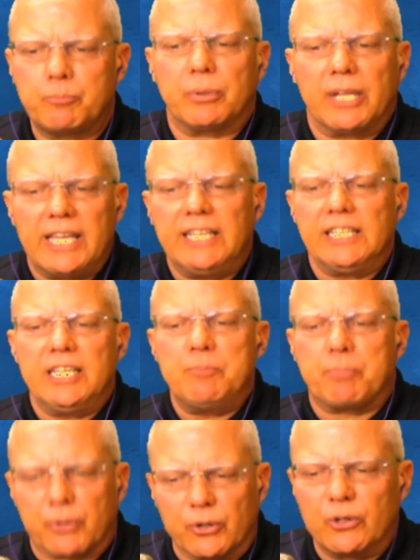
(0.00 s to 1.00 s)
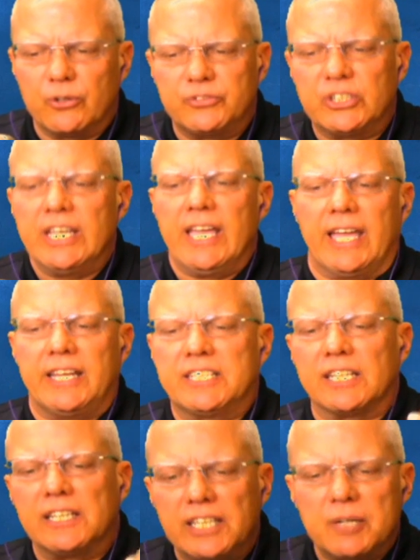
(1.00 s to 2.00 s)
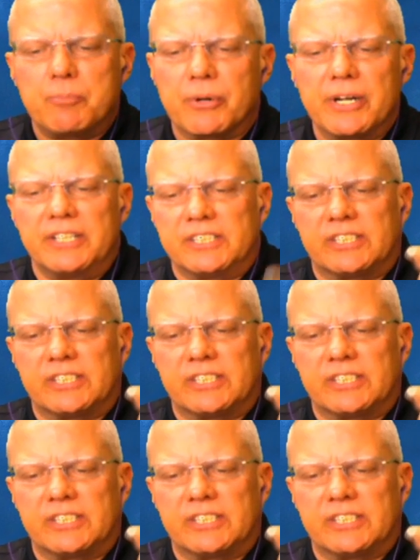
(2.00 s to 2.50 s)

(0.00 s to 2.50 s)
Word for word: plainly proves a deliberate,